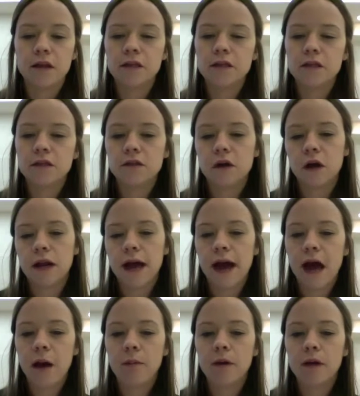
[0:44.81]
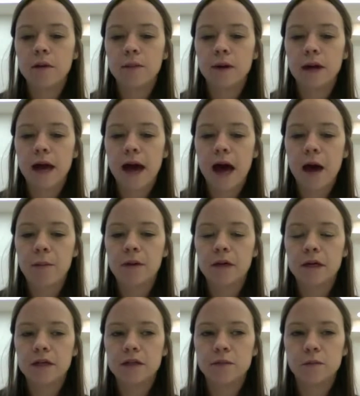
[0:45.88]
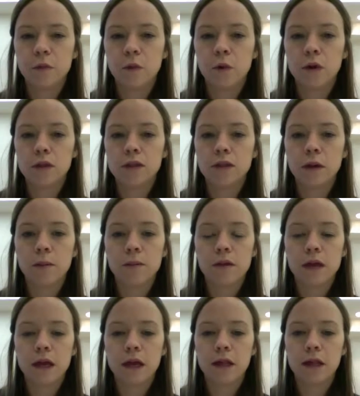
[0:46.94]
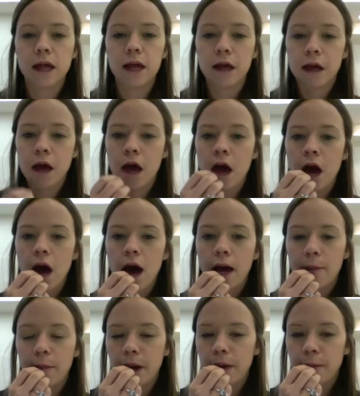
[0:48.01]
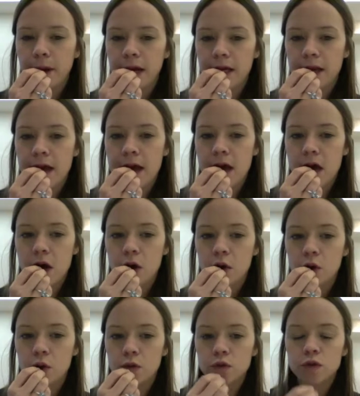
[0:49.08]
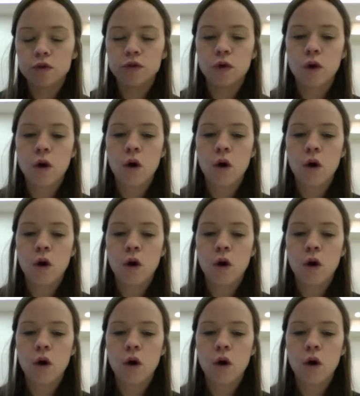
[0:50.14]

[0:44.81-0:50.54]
This is not a habit, but a habit is more something like I bite my nails,